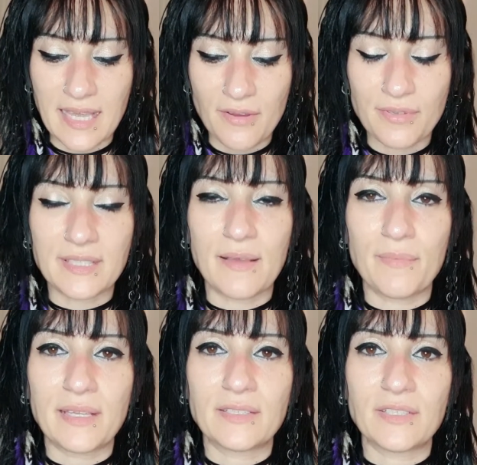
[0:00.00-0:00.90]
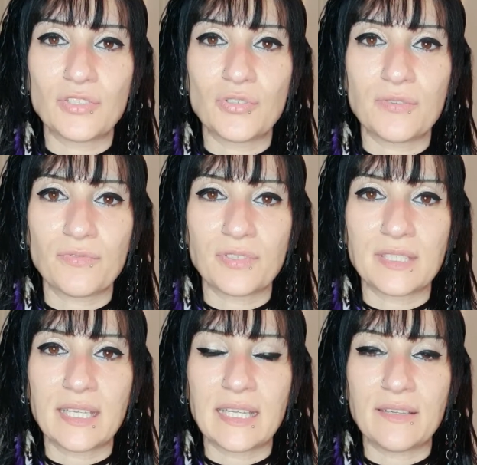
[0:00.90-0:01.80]
There is that message you've
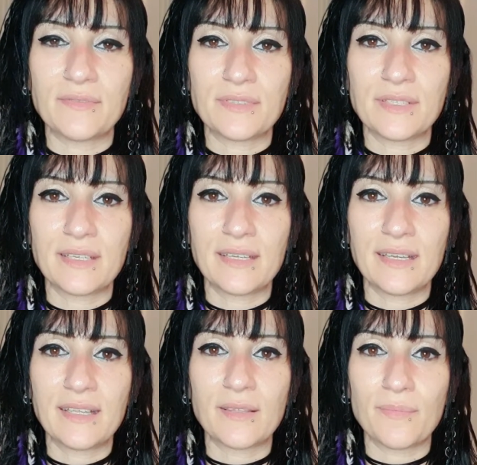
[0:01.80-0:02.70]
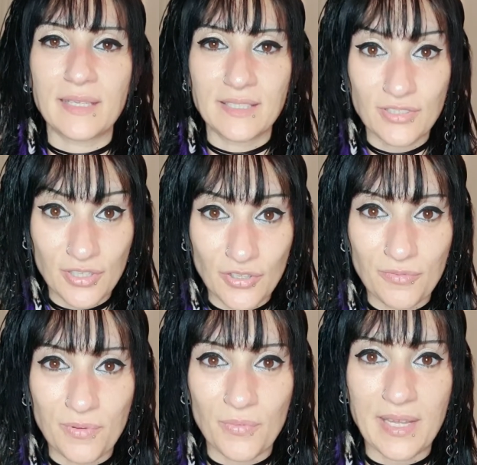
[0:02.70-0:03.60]
received, the message that
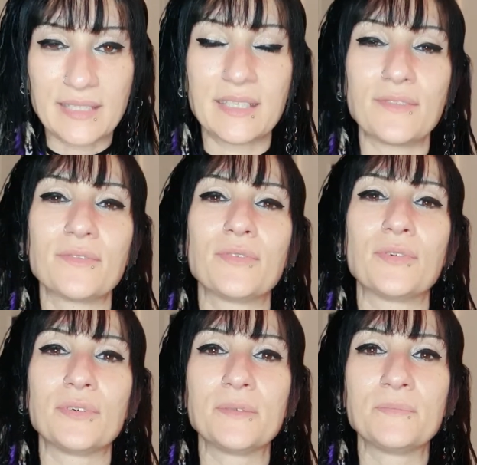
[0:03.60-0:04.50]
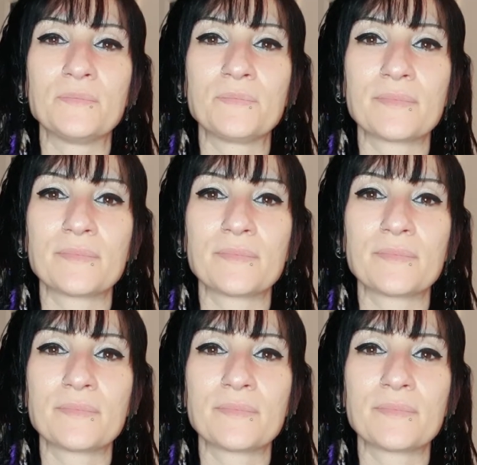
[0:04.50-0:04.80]
you've been waiting for.